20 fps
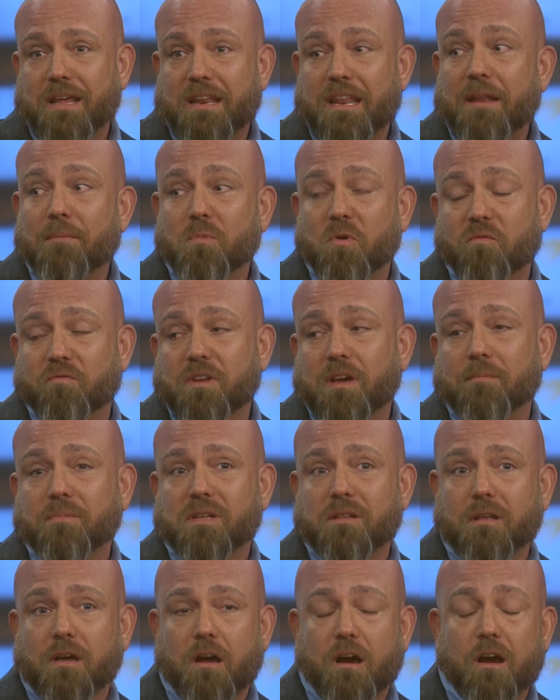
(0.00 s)
and then moved up
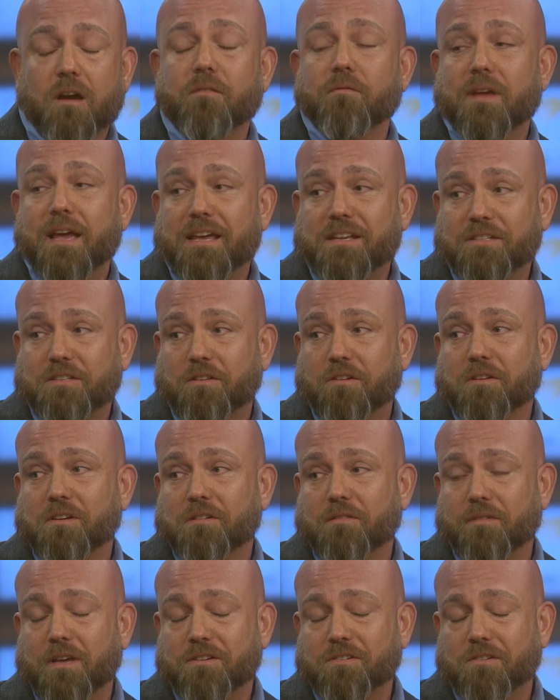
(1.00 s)
to the heart and vascular
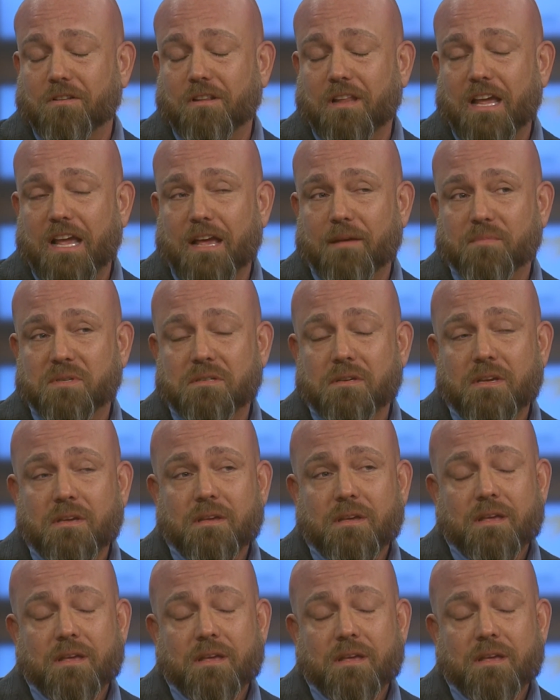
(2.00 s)
interventional labs.